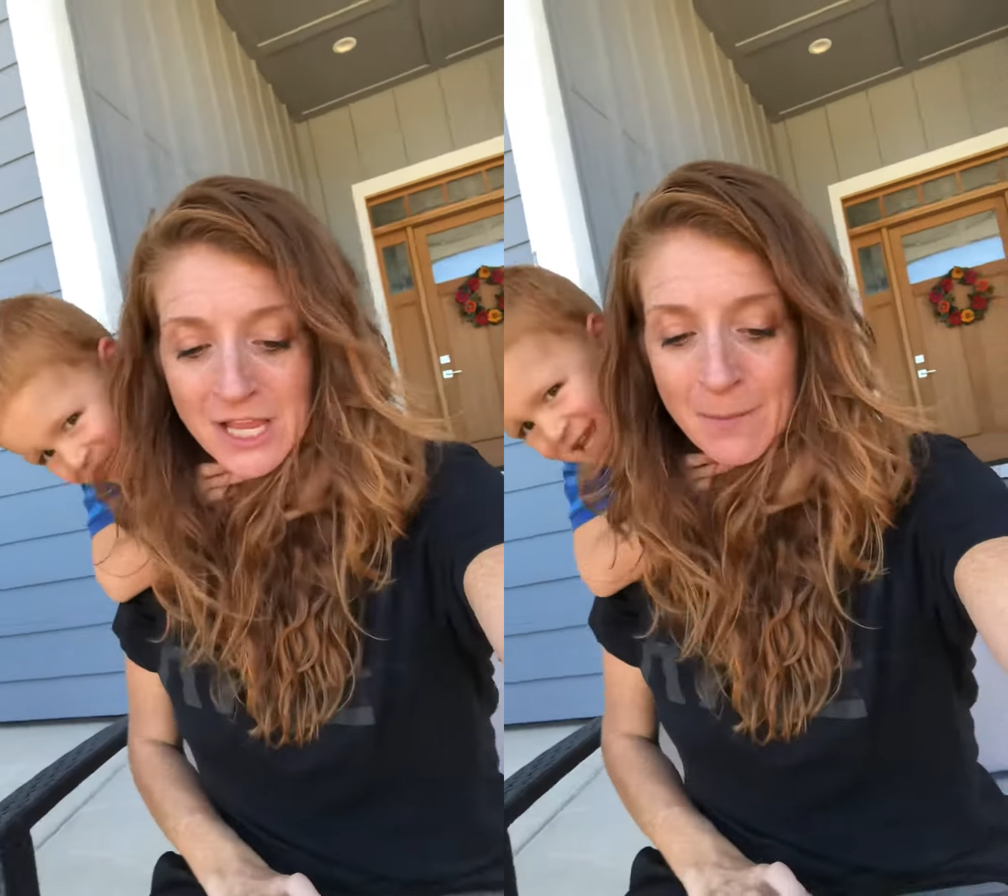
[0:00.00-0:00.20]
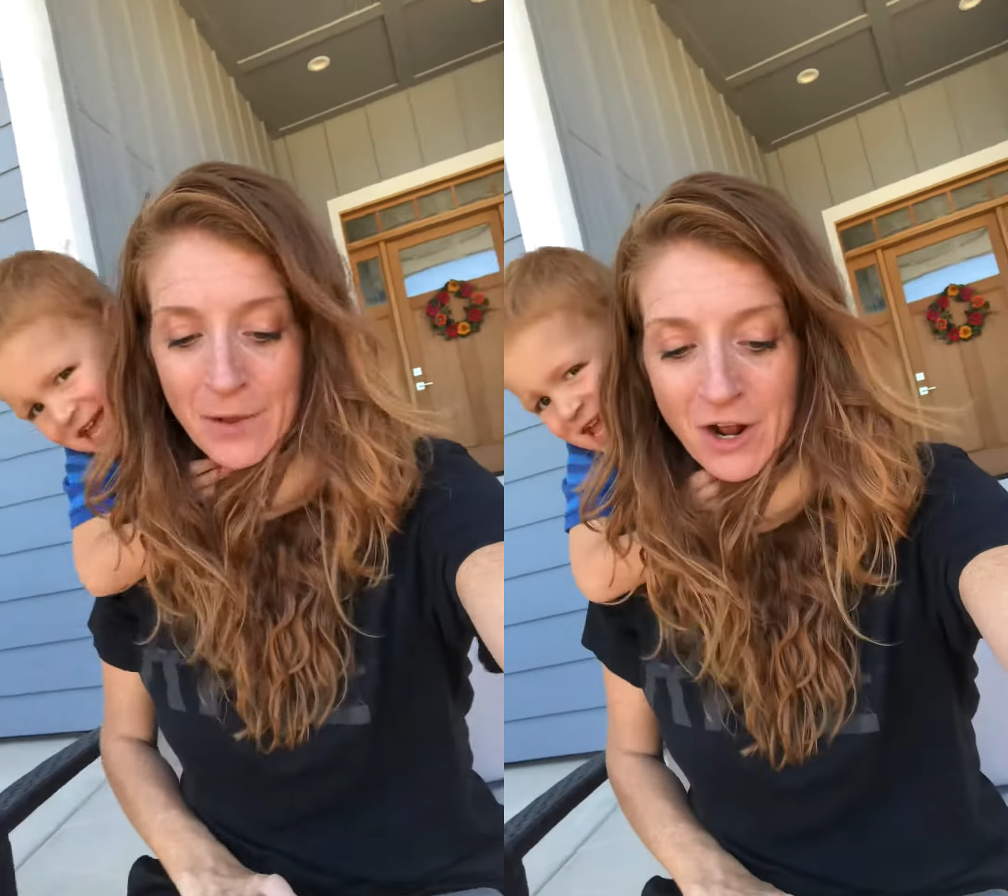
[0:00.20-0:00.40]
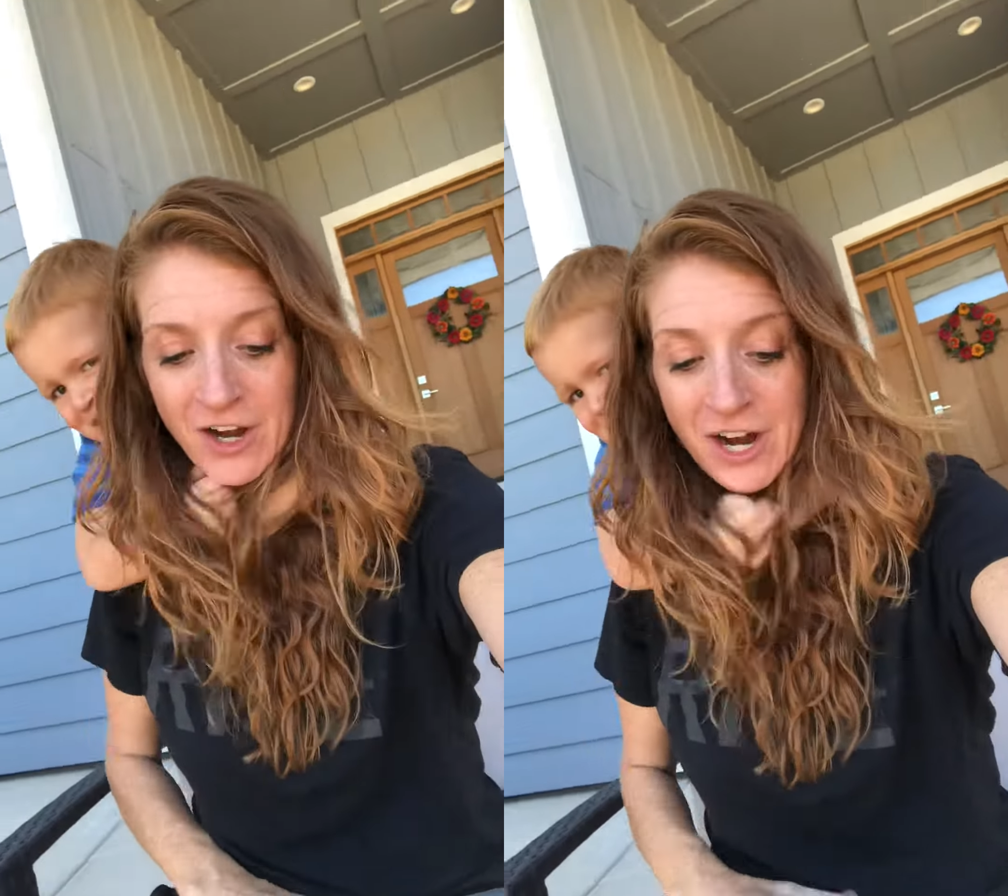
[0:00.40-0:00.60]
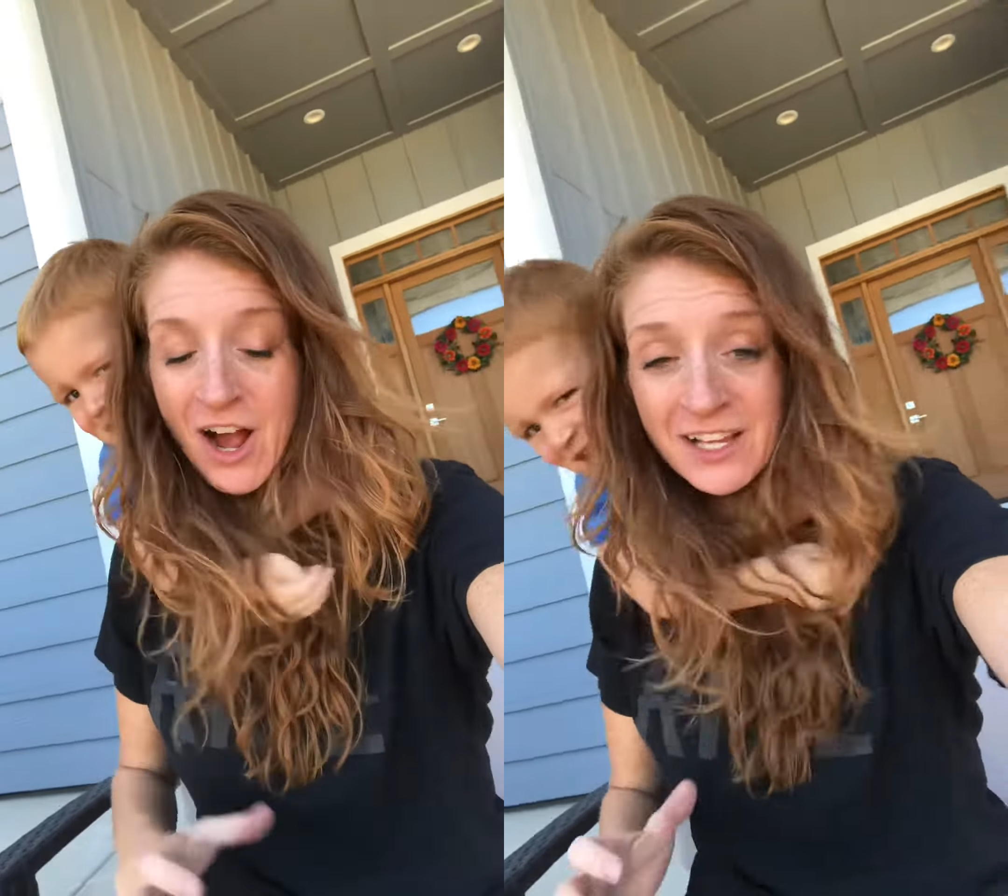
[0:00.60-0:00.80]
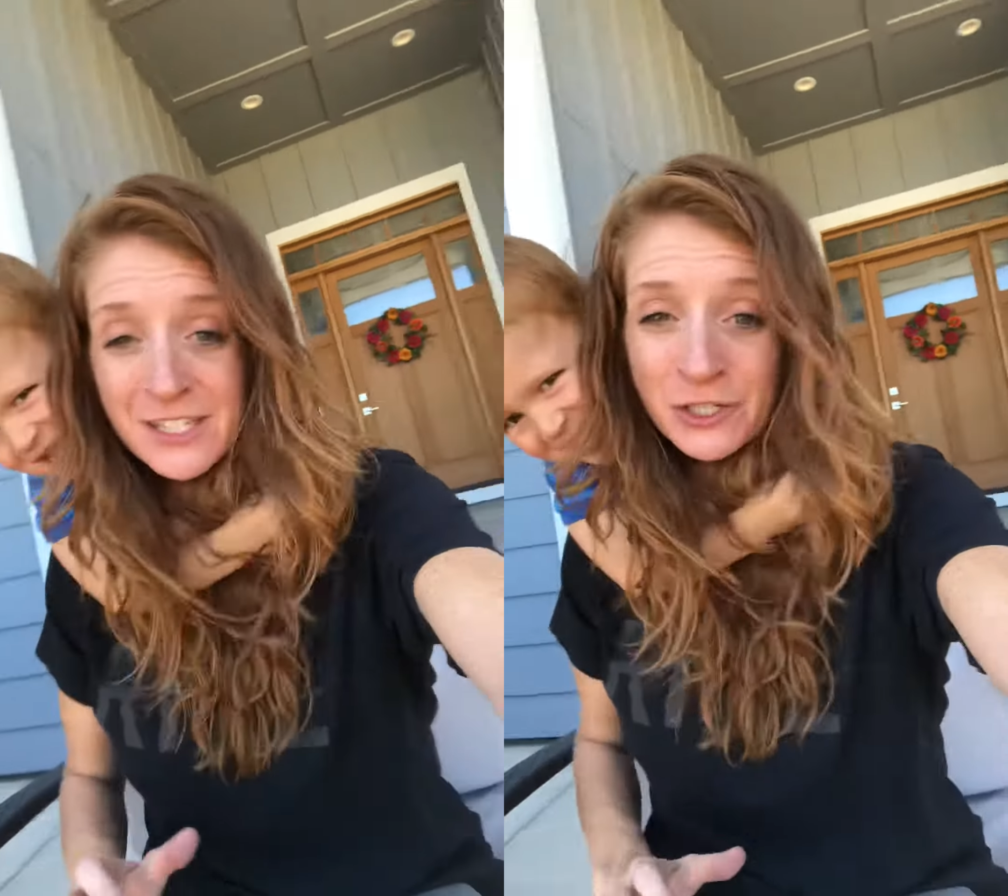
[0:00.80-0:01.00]
but our
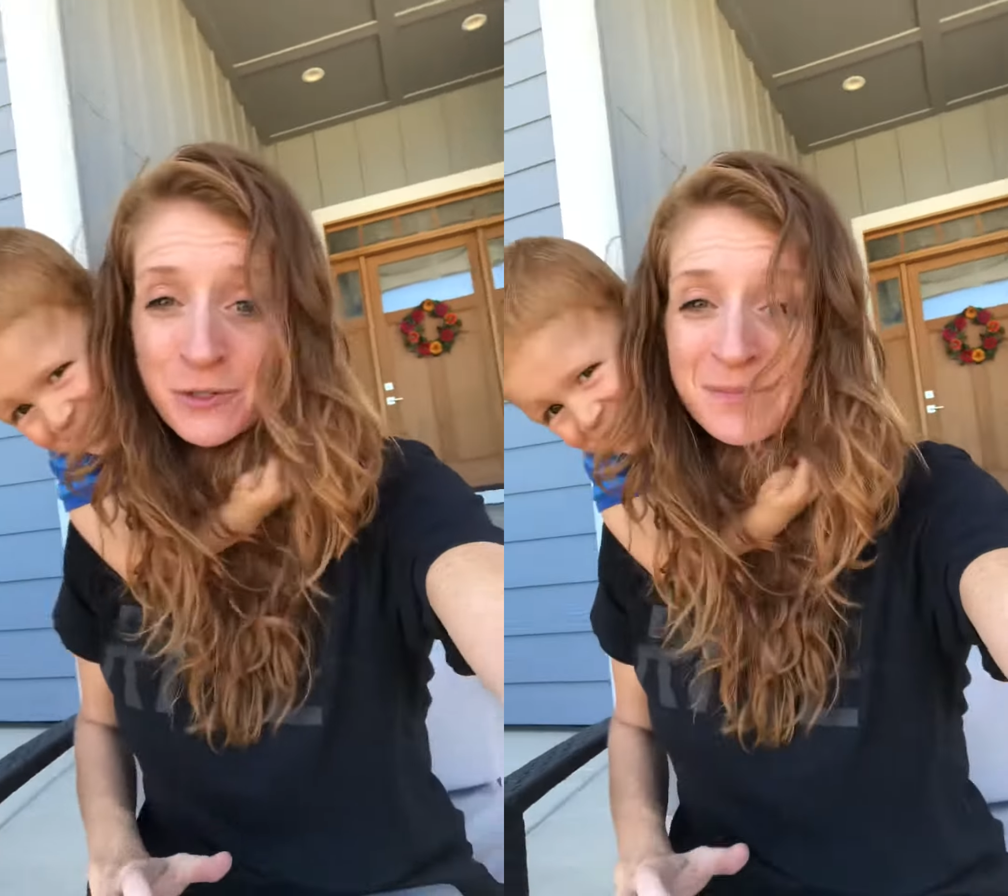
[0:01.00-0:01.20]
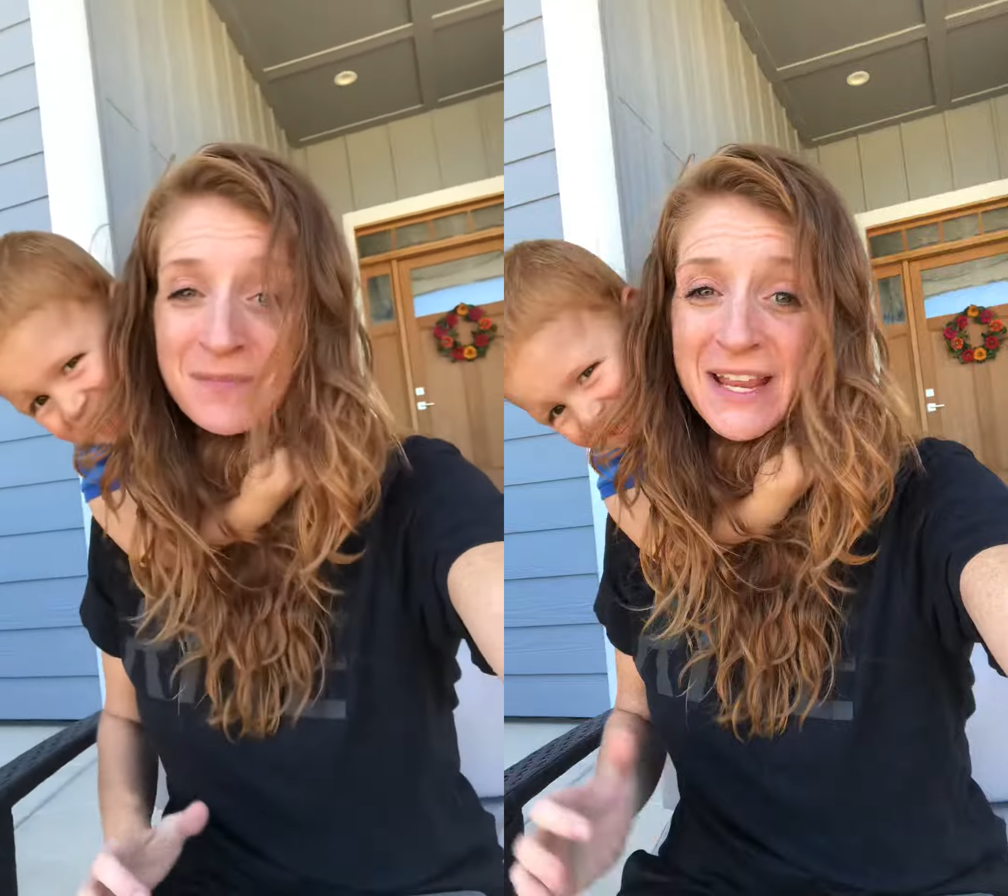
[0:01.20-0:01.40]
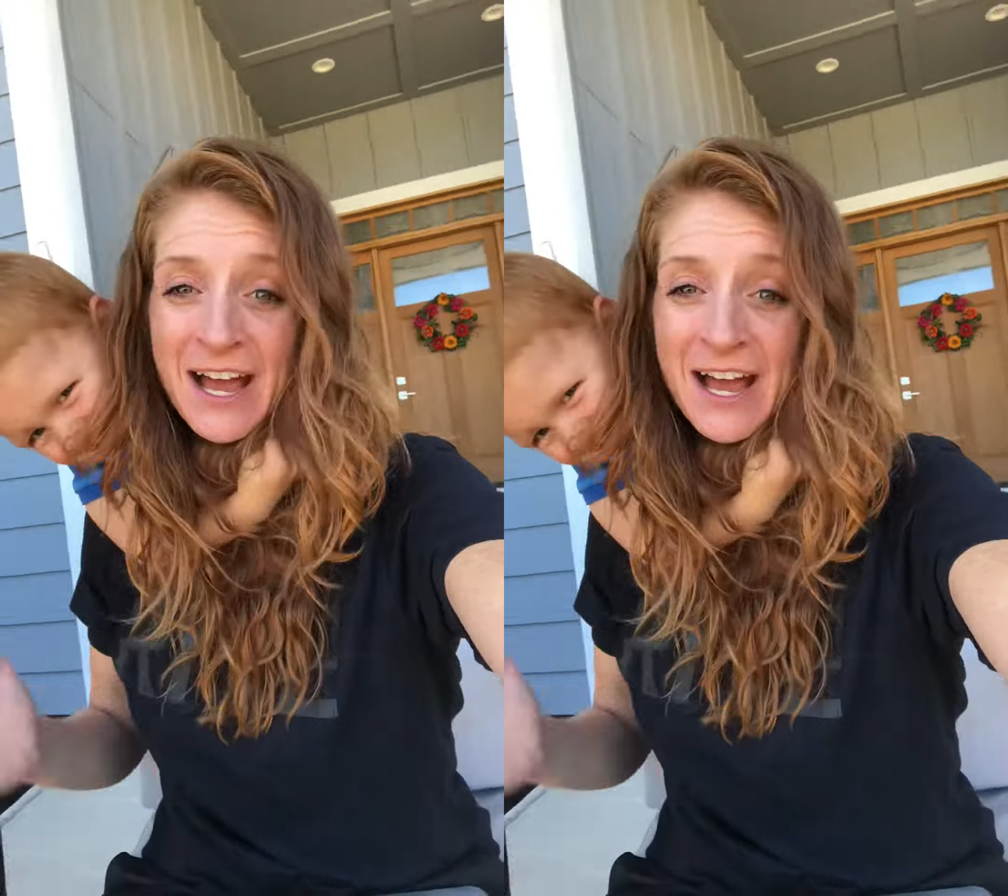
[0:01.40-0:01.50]
costume